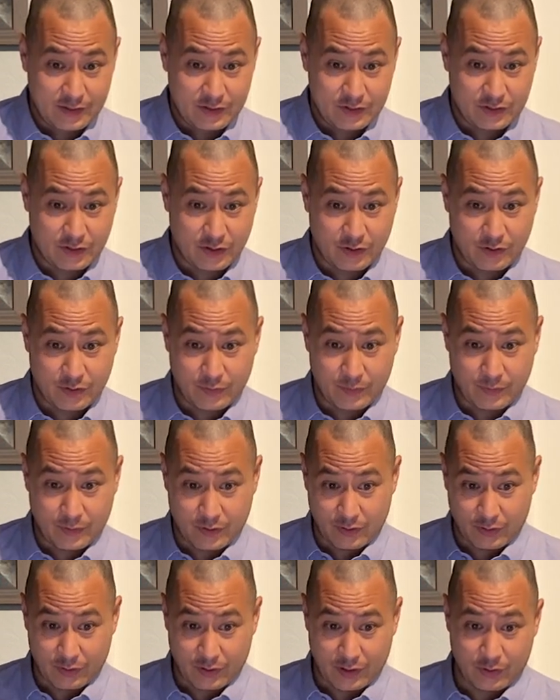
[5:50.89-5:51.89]
So,
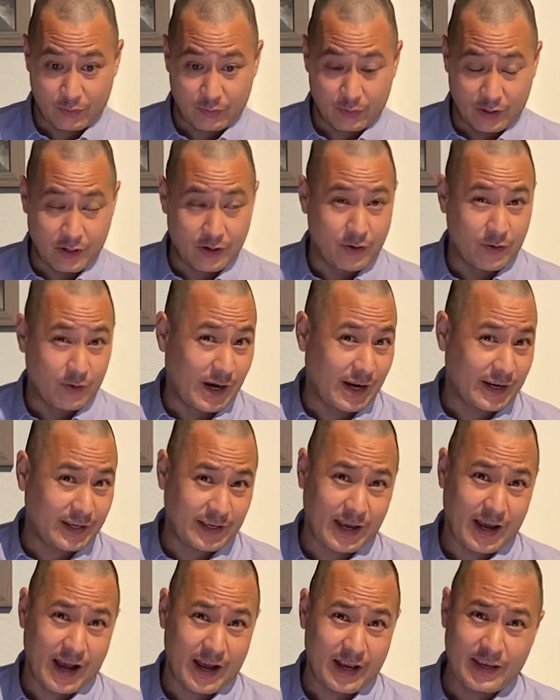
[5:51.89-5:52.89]
you know, here we go.
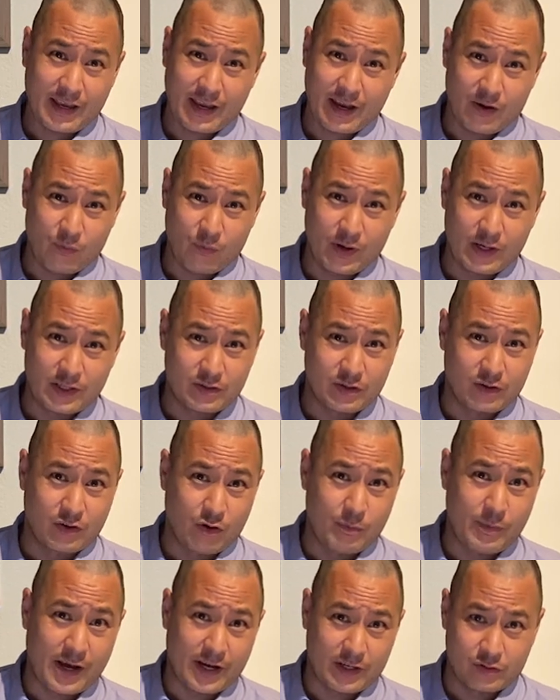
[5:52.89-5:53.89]
I can't wait to
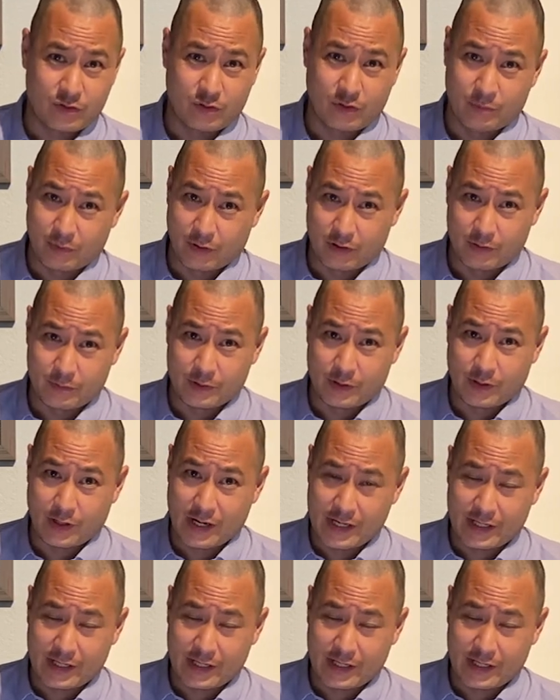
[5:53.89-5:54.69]
go back to a barber.